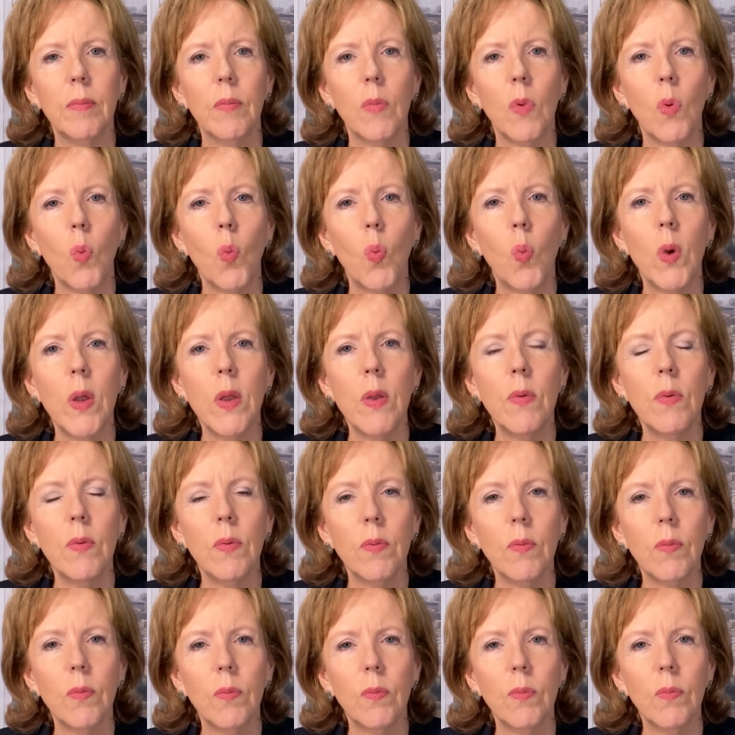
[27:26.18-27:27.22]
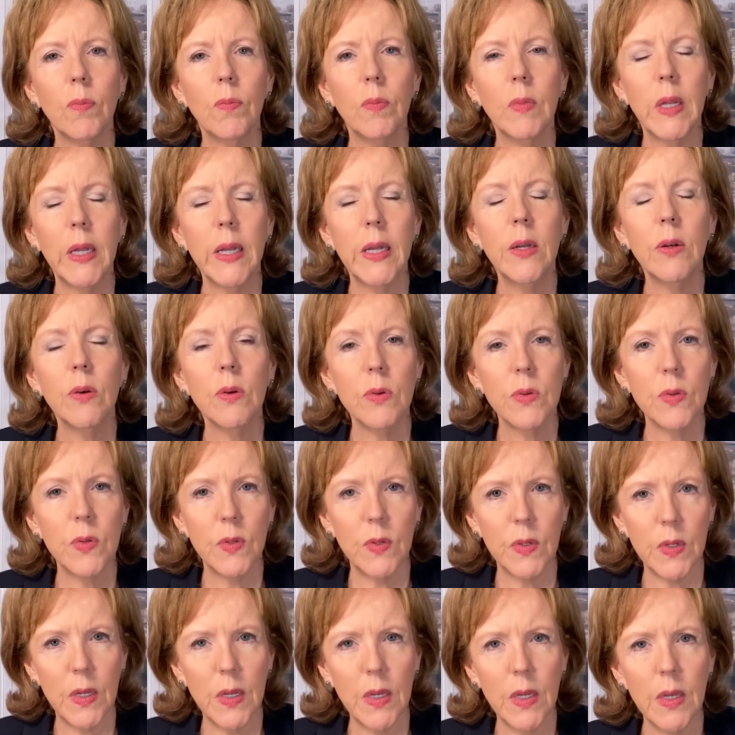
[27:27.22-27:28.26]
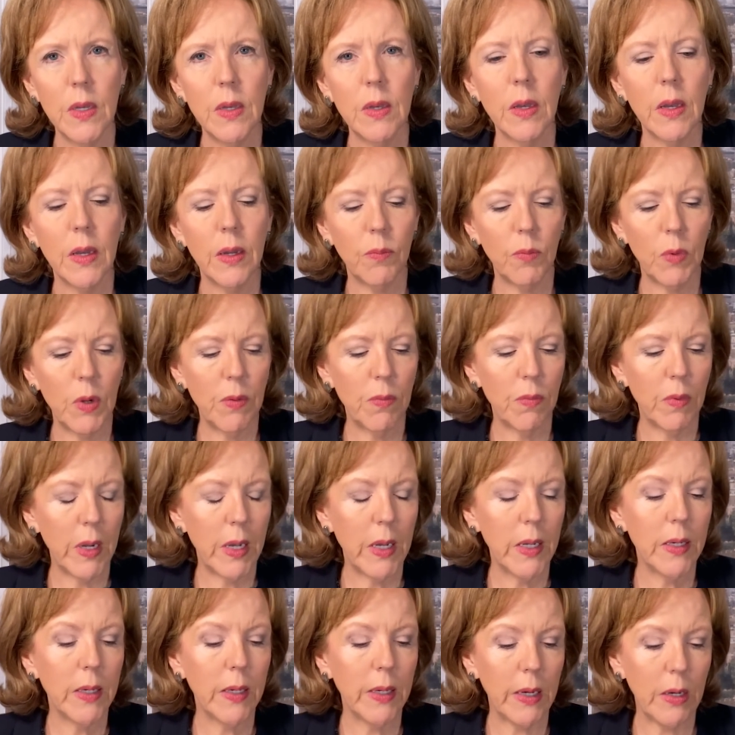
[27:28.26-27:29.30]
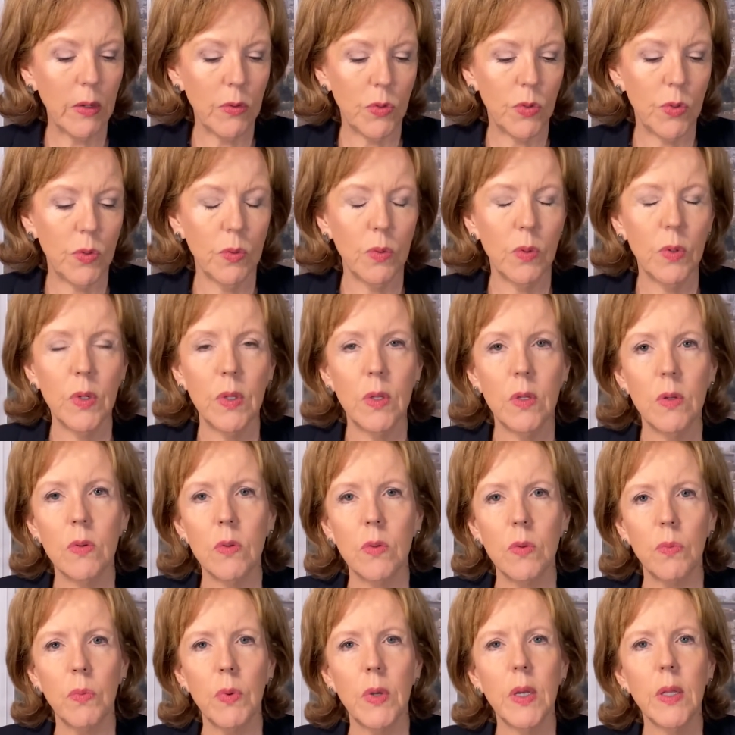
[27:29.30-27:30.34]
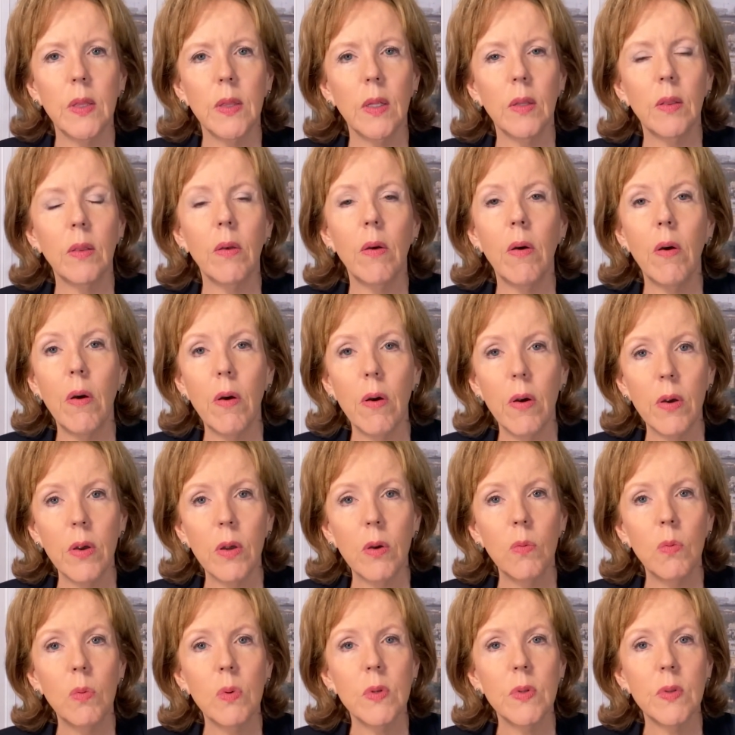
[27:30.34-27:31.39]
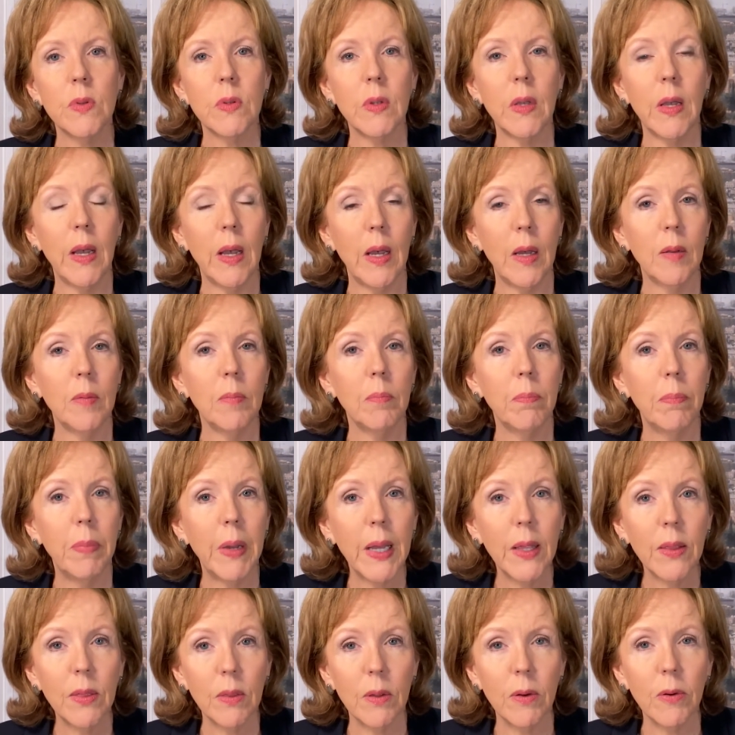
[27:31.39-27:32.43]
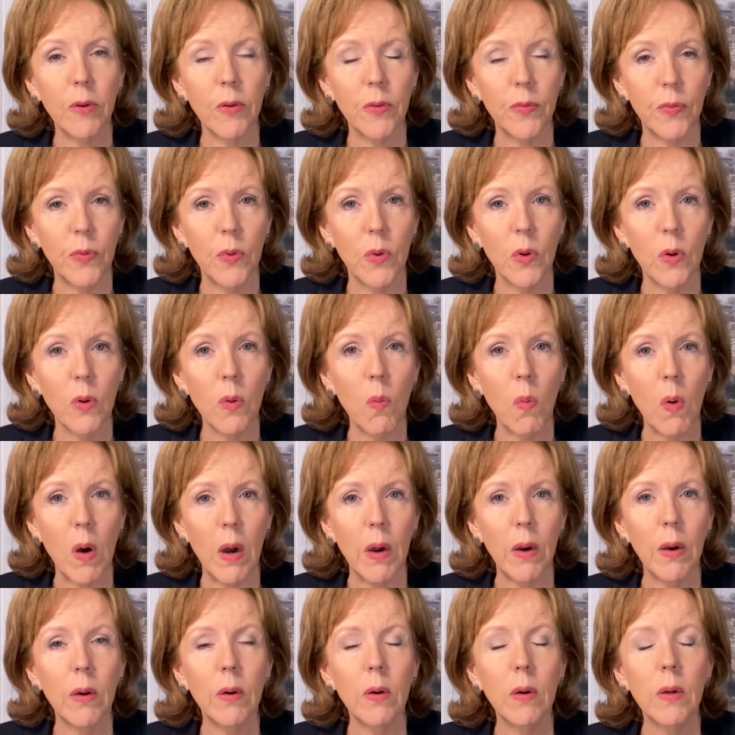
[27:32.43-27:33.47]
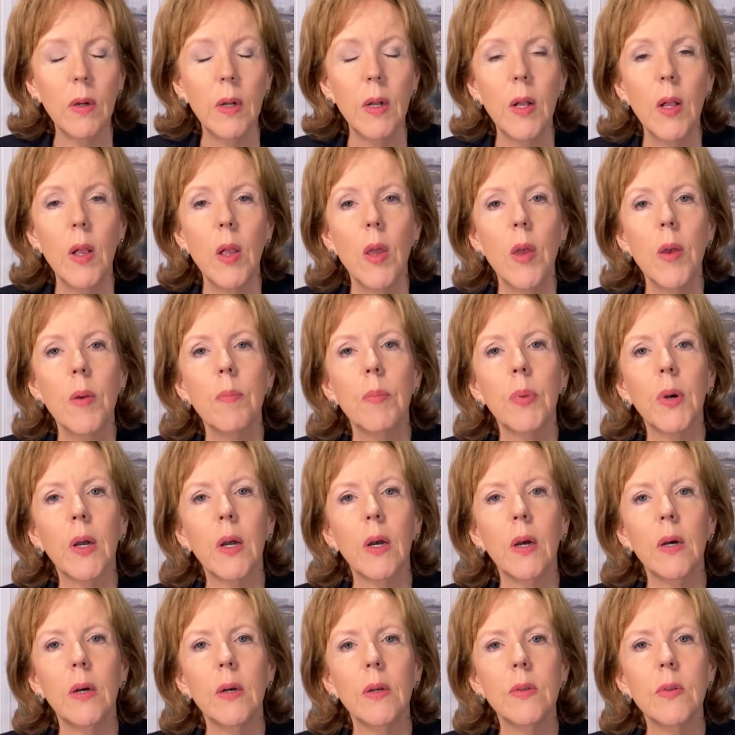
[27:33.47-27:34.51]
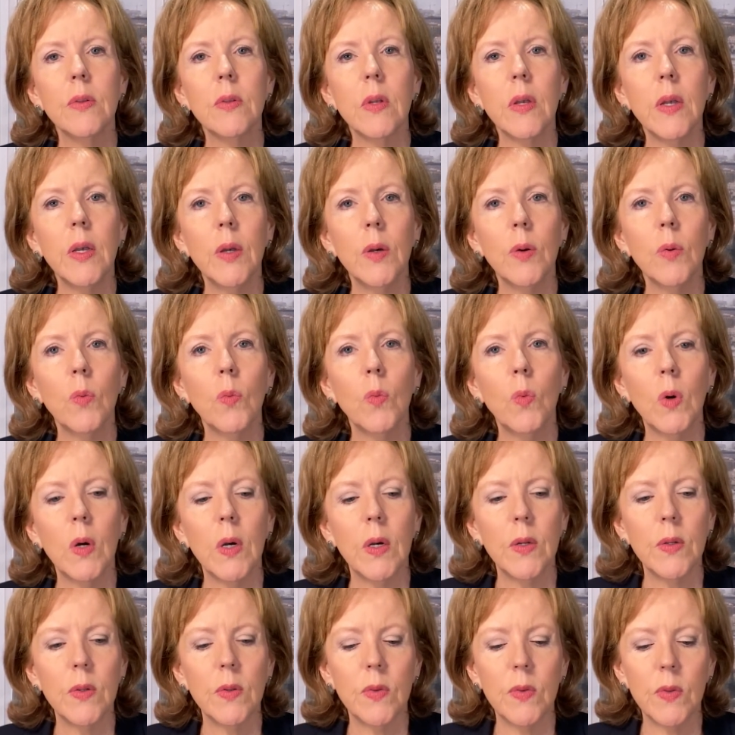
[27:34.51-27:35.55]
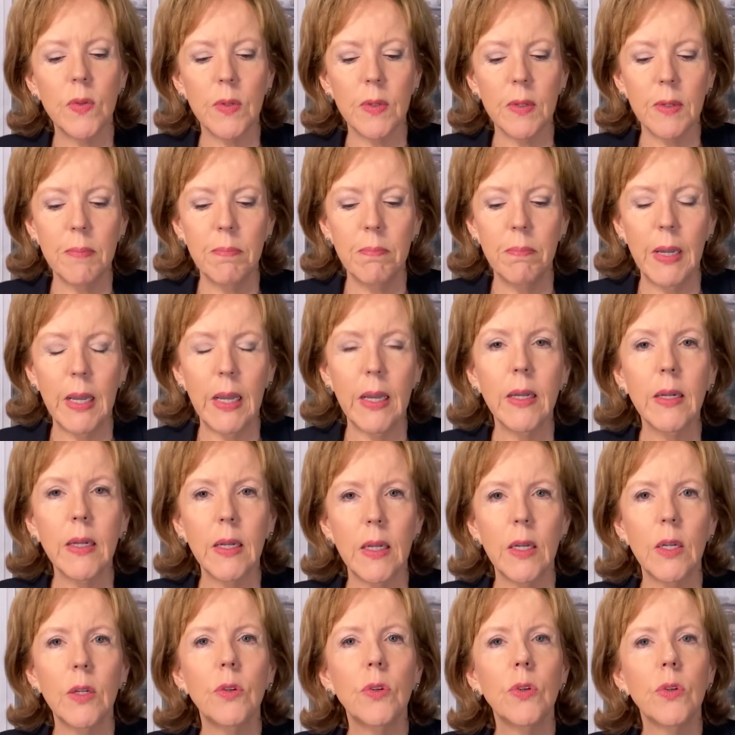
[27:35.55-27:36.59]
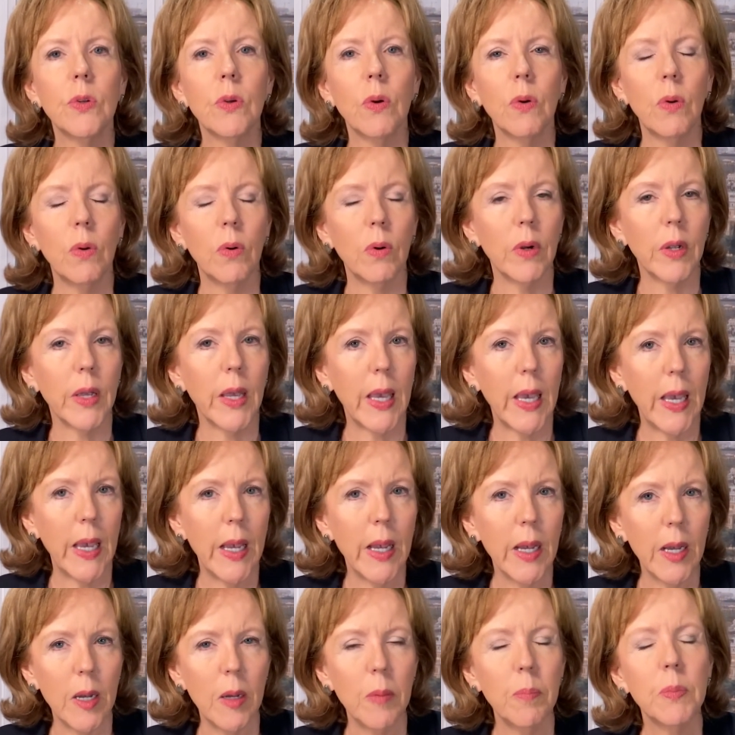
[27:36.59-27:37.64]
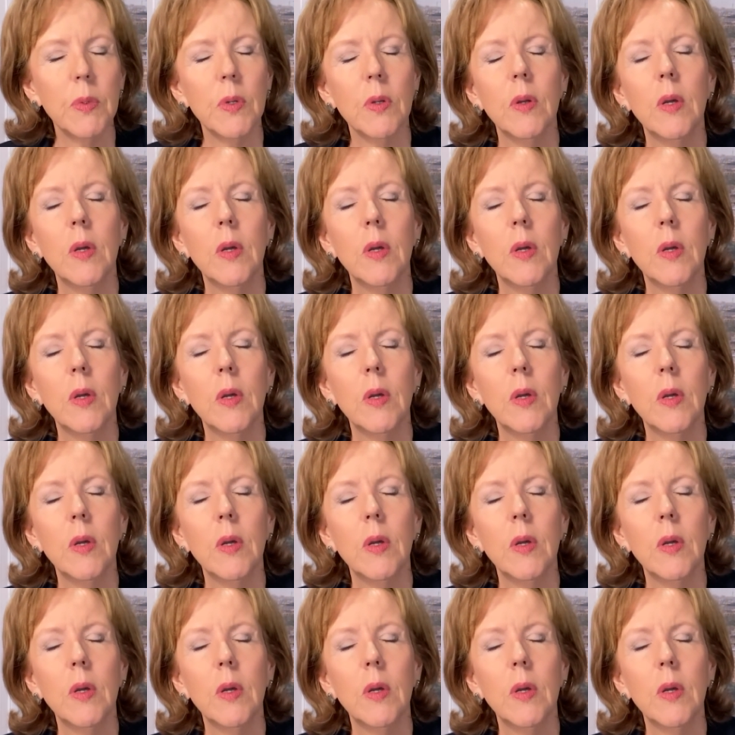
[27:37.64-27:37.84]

we later see, and we read in our story this week, that the ark was at Bethel for a while because it was managed or kept